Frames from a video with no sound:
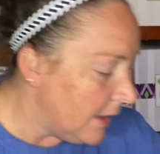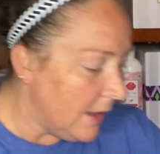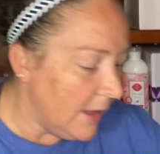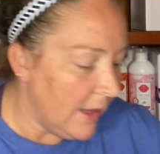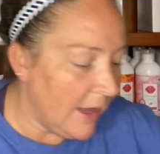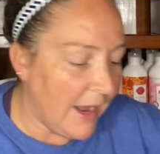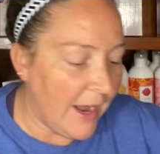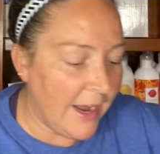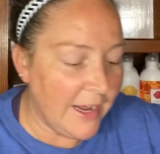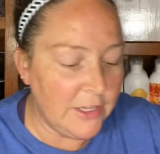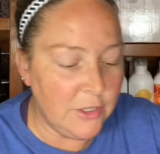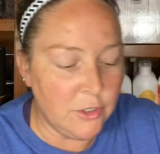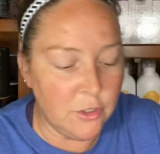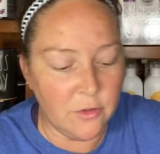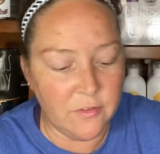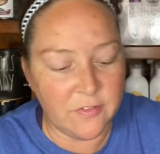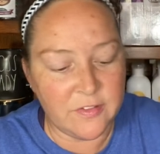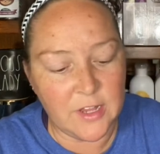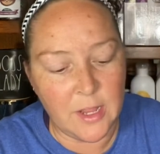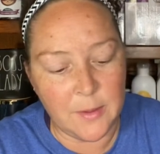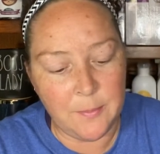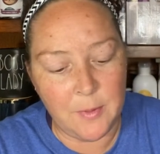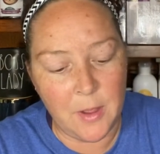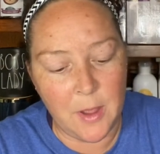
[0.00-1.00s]
I
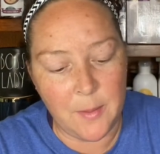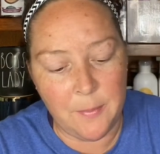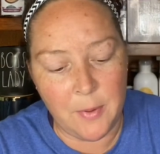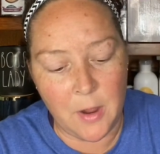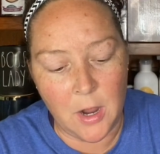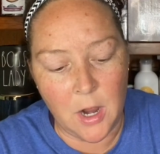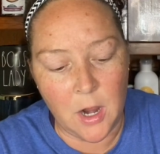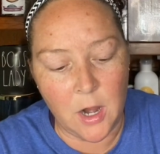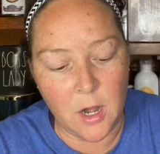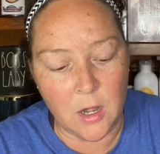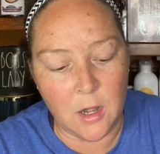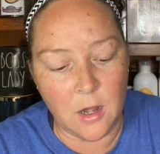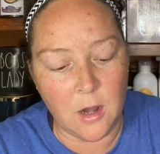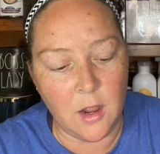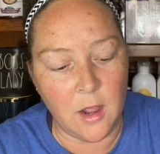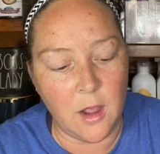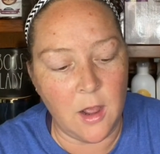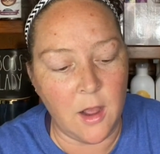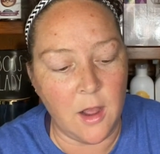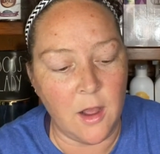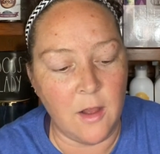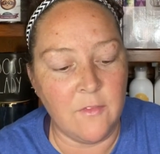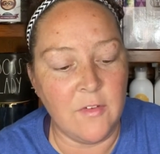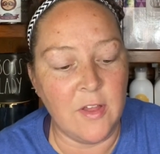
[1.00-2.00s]
used up a bar
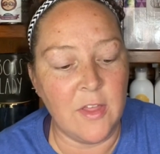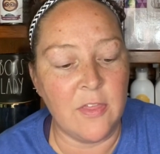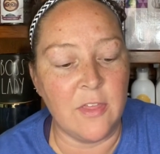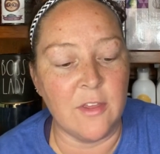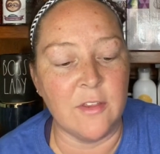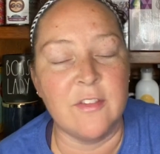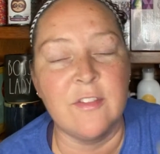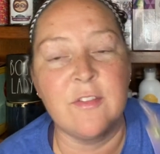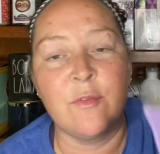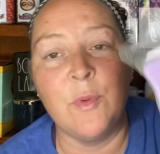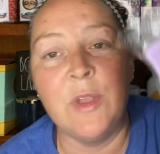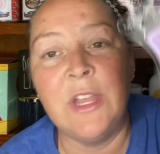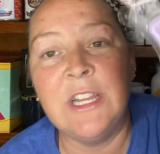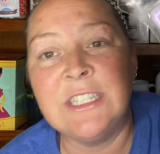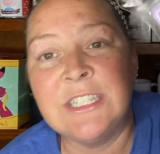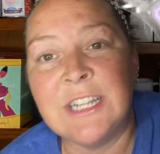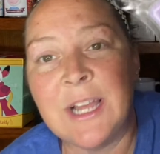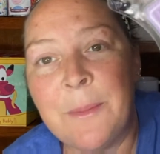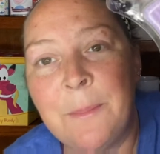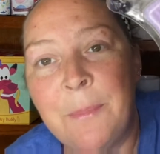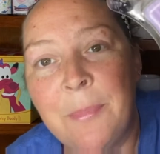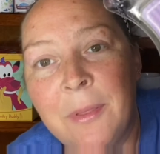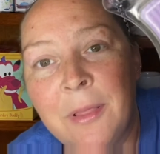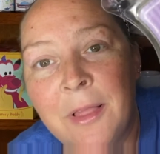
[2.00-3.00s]
of the sweet
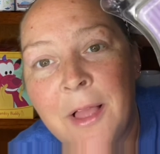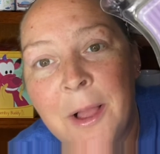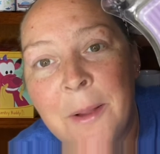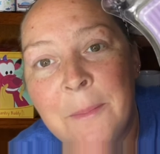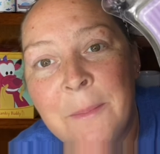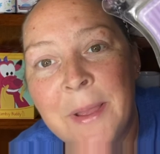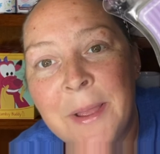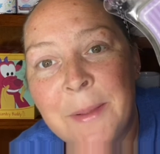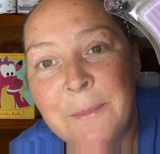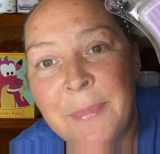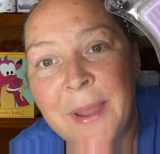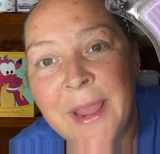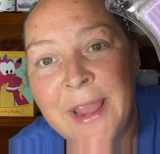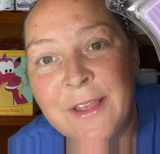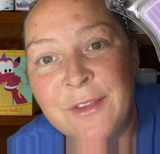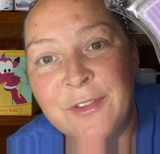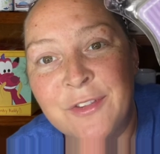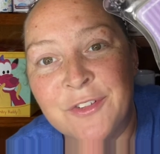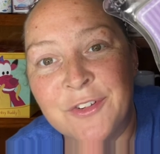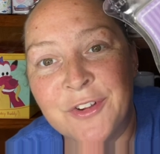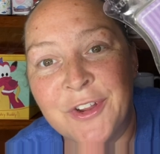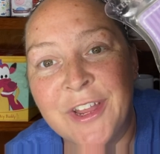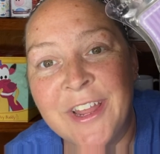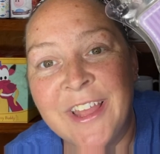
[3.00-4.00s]
plum
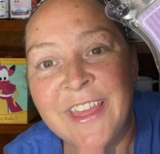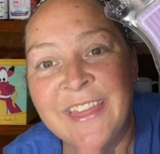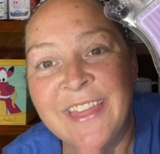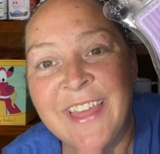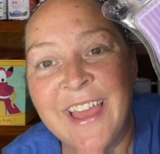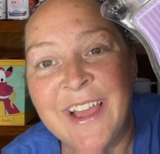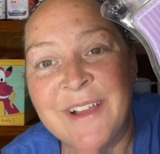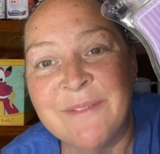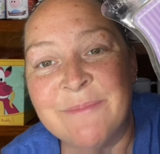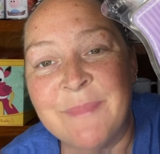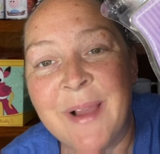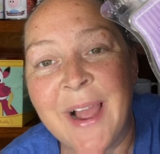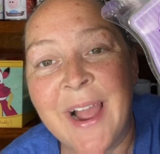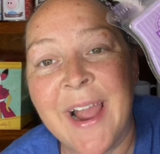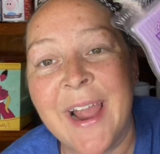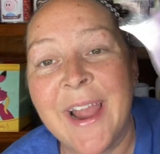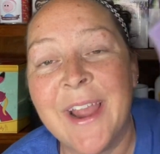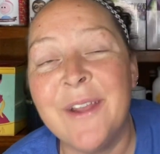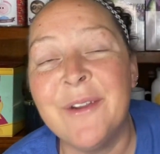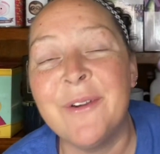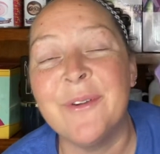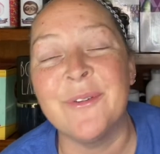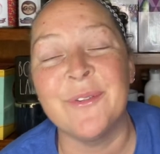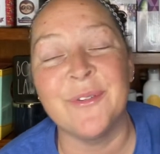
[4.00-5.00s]
pastry that
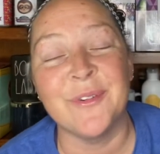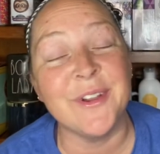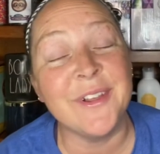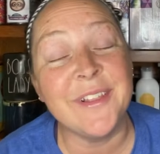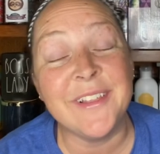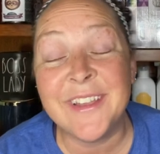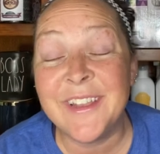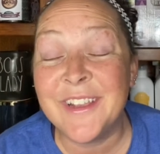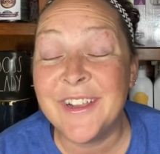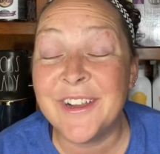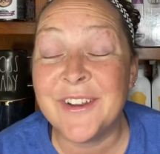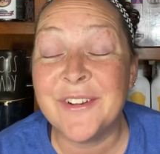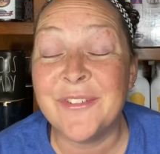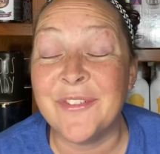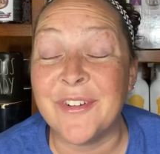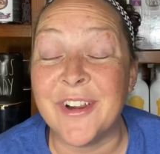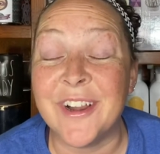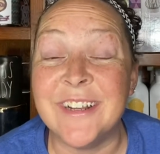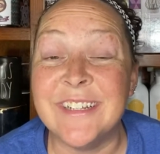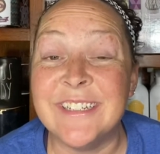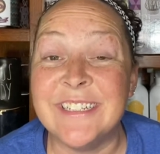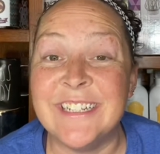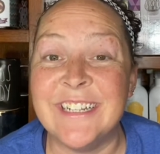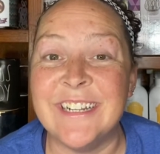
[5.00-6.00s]
my really good
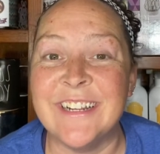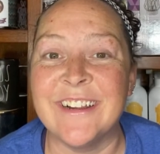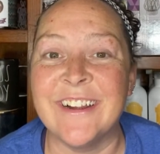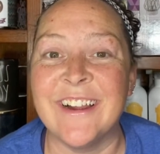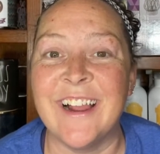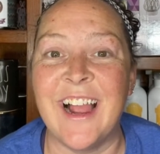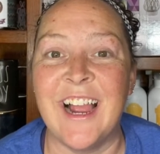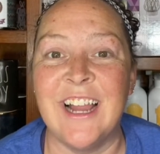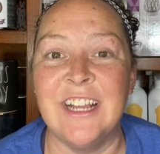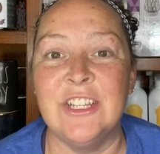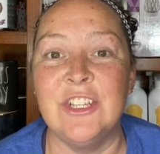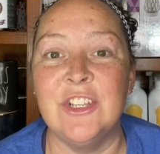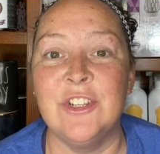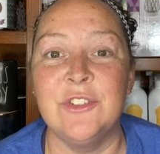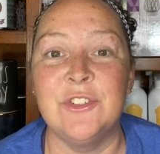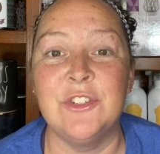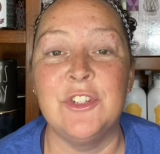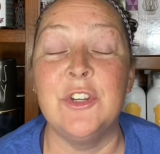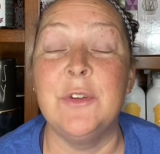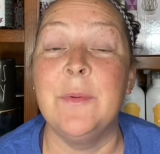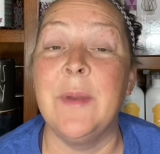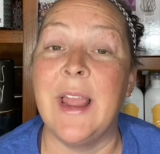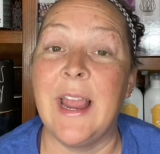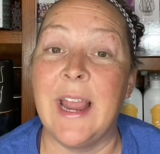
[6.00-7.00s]
friend here on
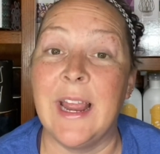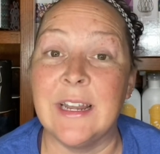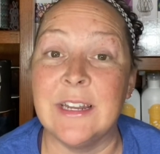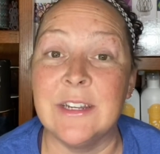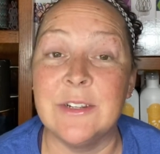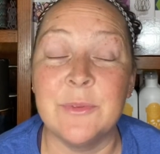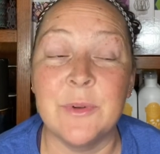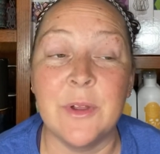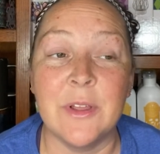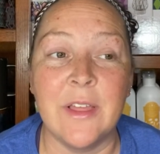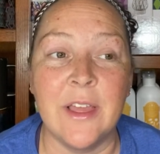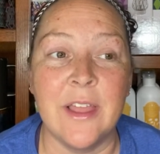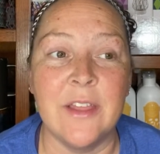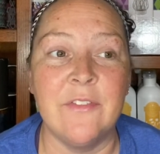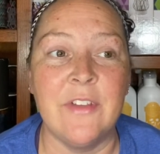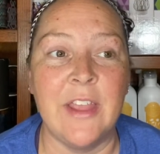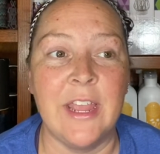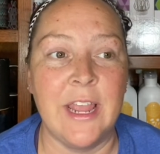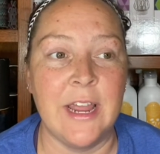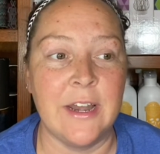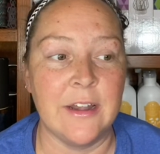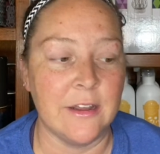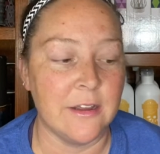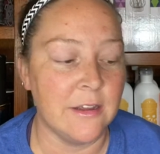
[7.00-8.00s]
YouTube and in real life,
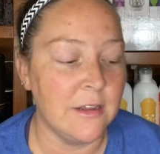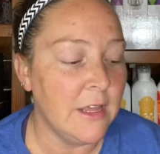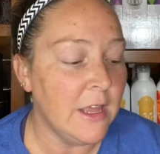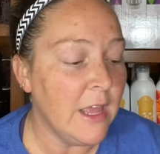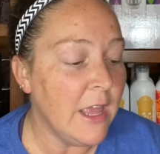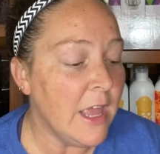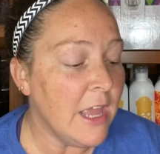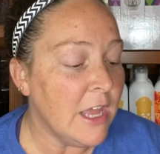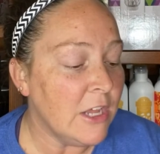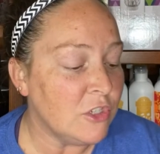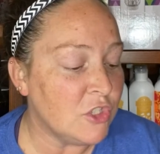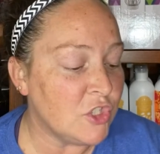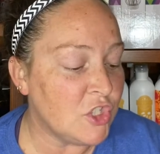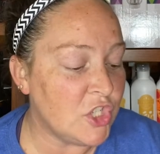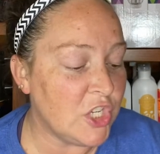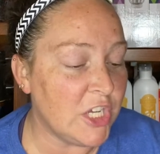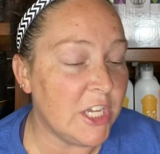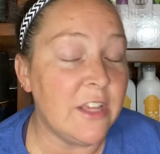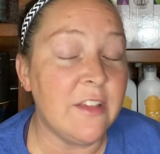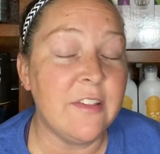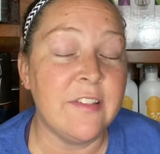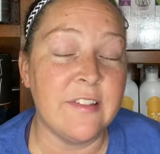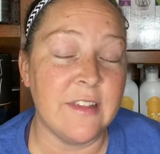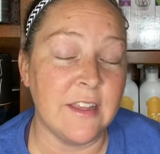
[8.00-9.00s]
Anna,
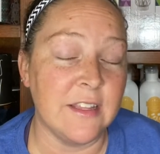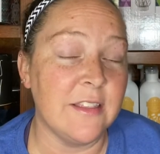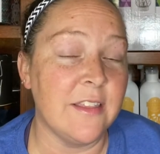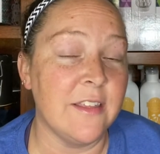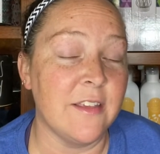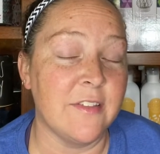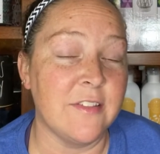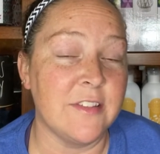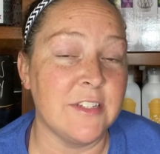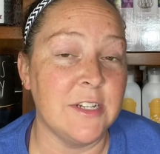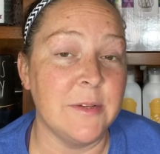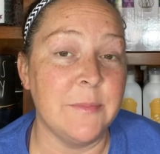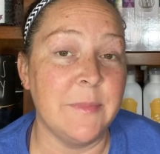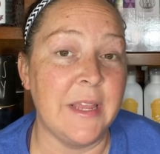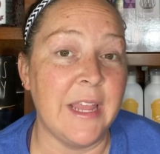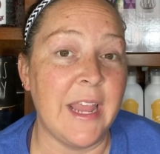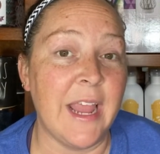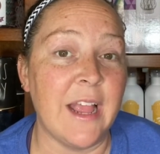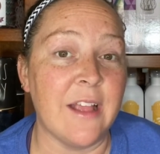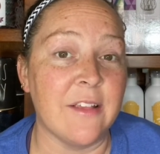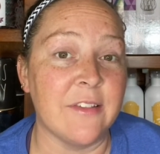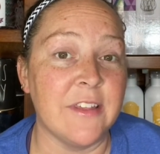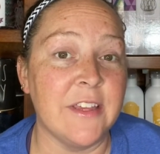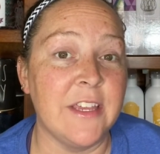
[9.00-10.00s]
she sent this to me
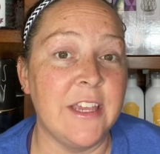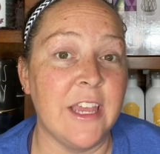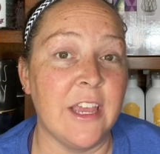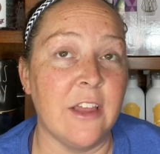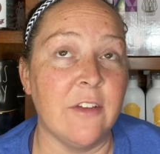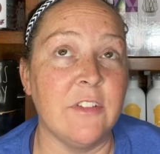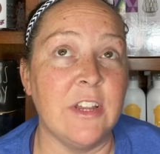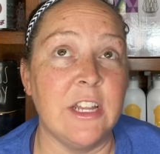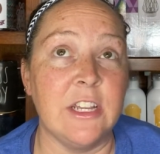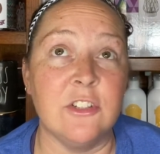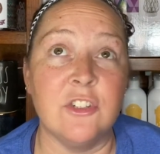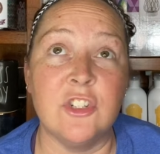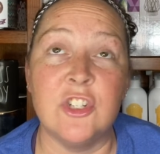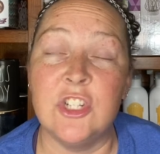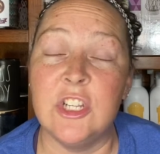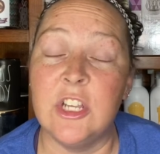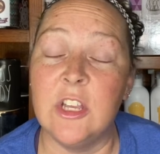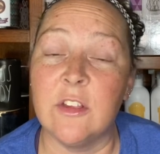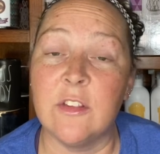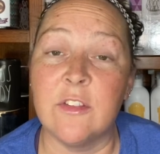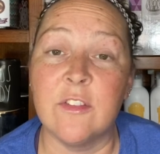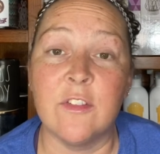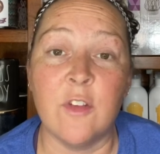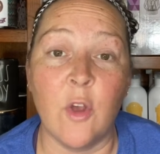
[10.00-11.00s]
as a gift and she
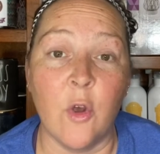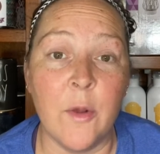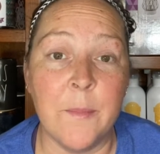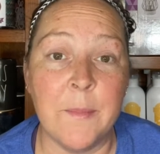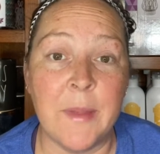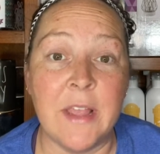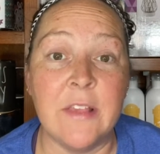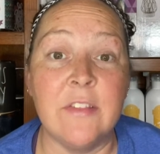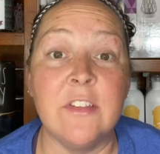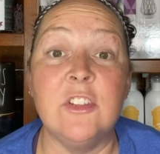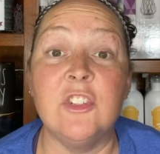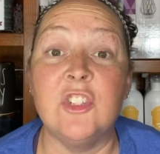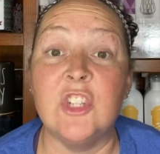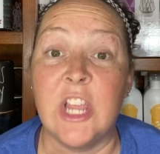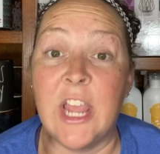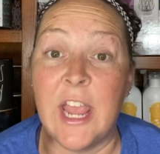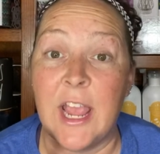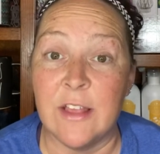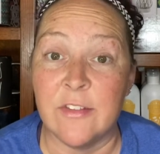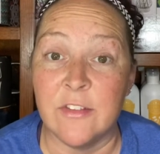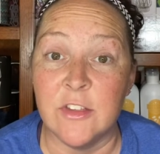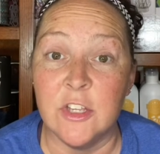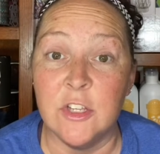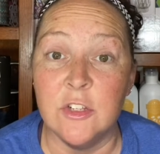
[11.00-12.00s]
is so amazing. She
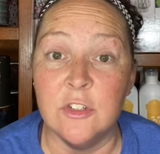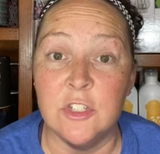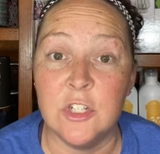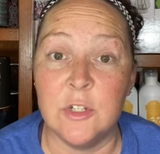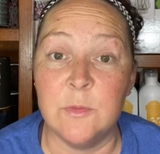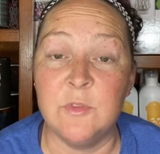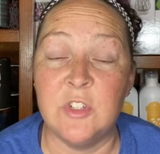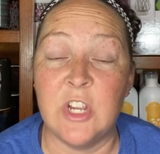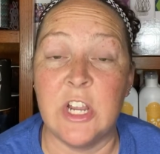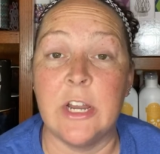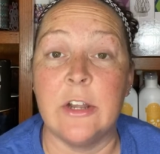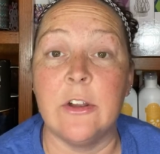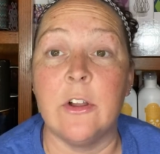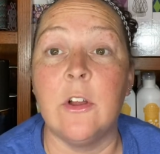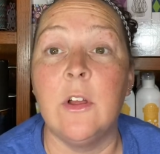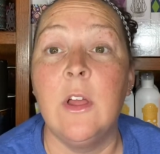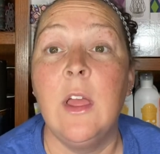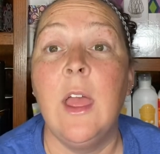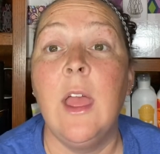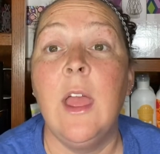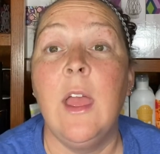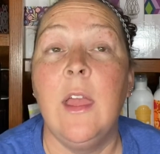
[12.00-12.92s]
has a YouTube channel.